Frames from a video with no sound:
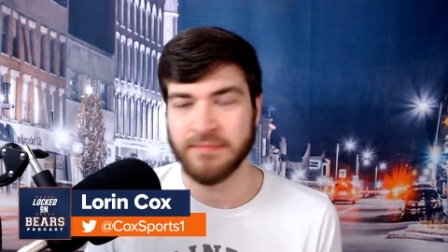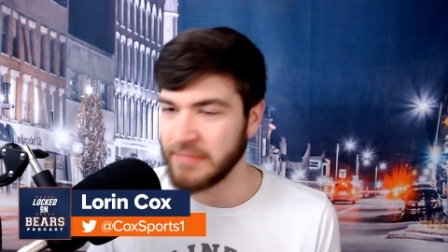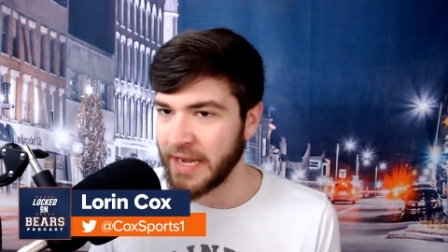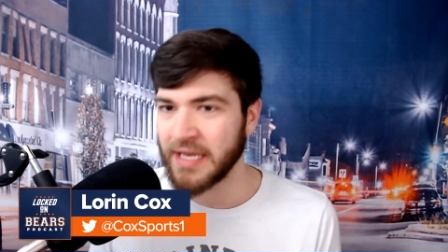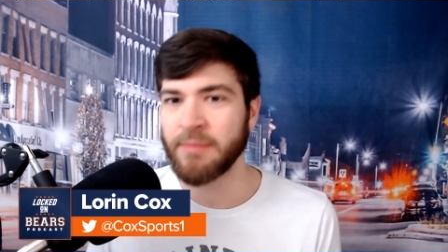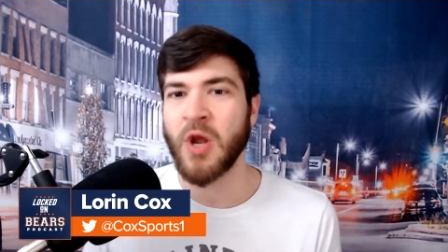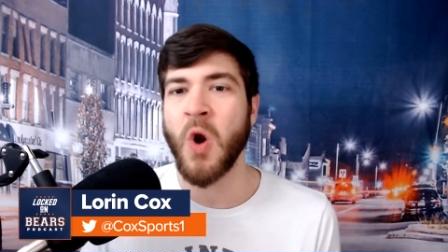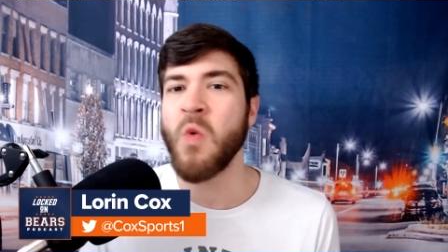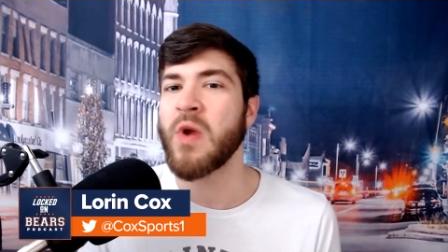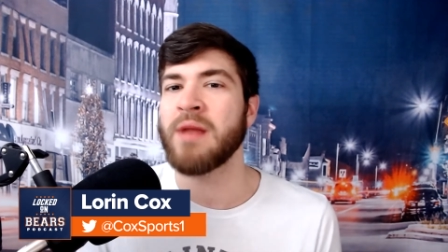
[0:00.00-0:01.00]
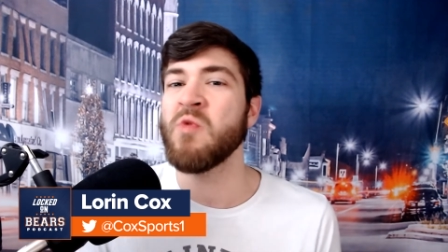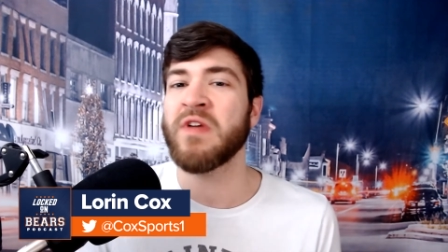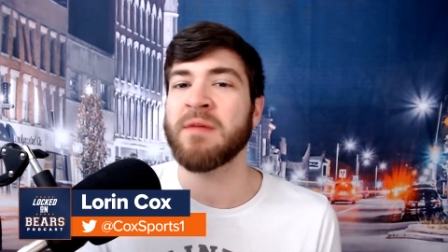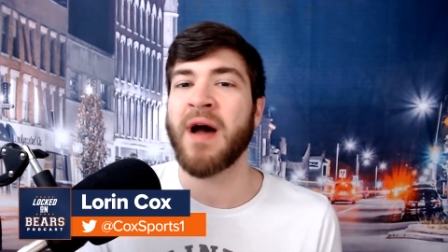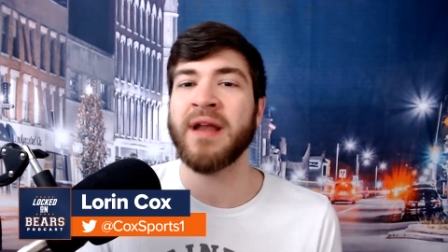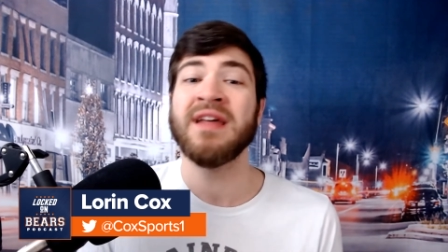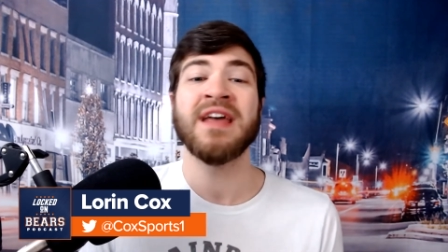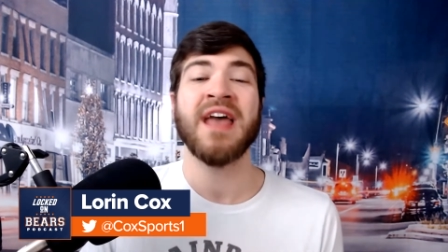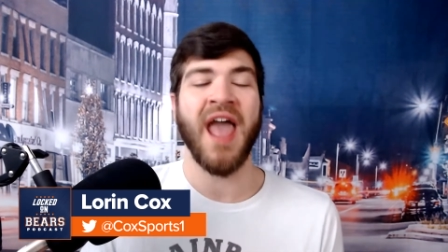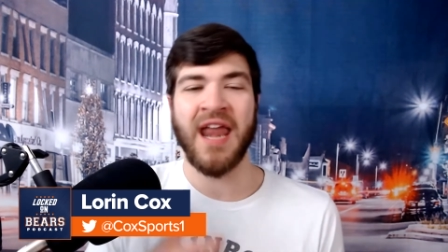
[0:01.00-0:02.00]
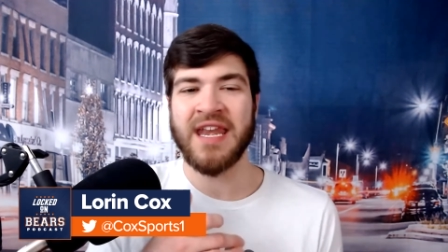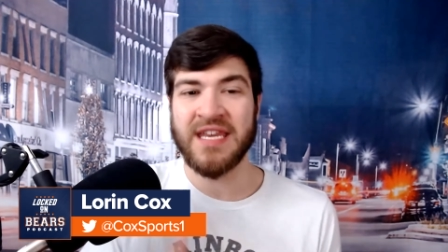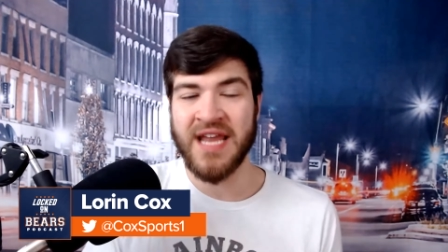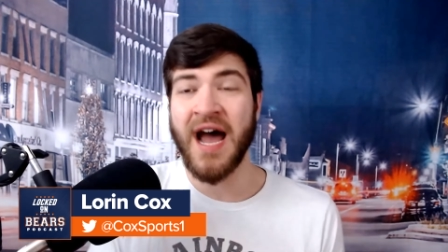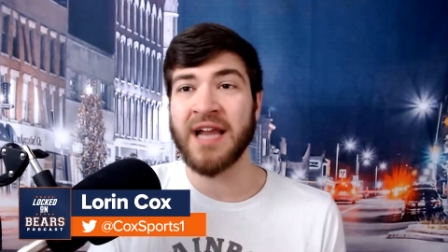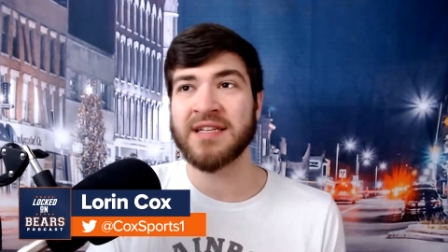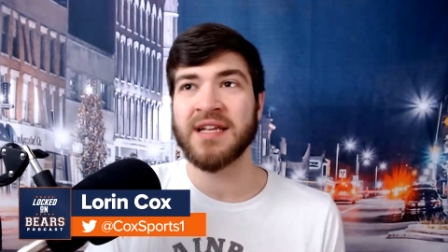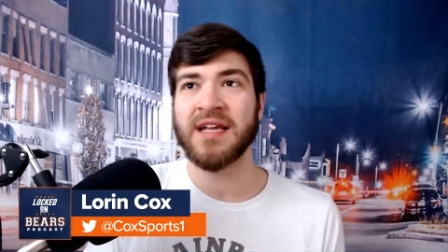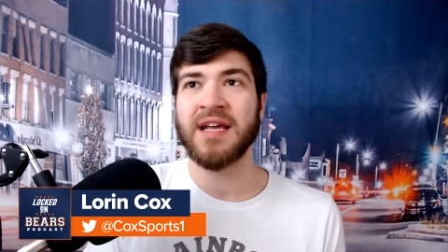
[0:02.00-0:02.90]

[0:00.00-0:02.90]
letting him go and moving him on and not